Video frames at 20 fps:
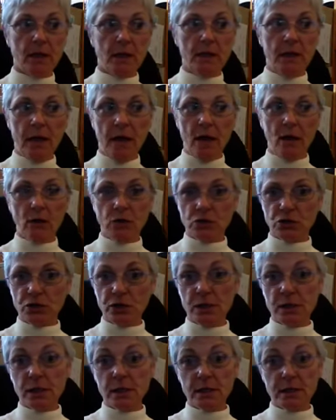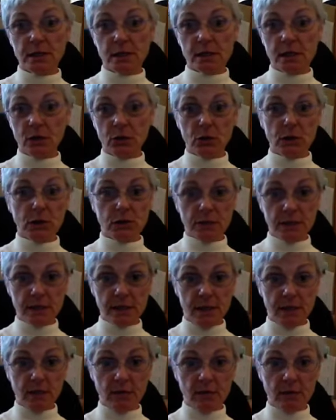Now, she did serial
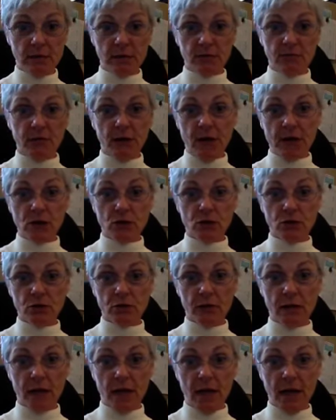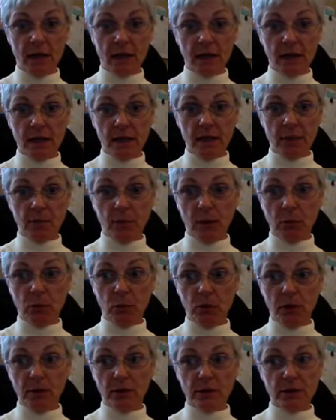sevens faster than I could keep up
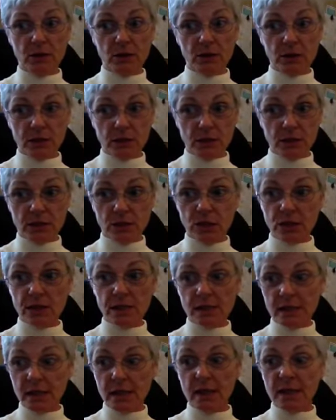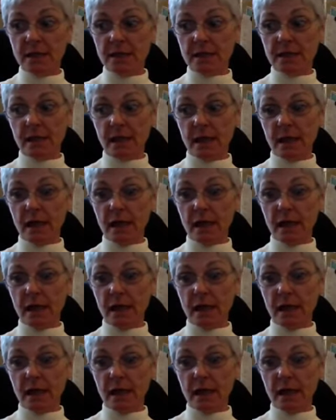with. It's just a hint.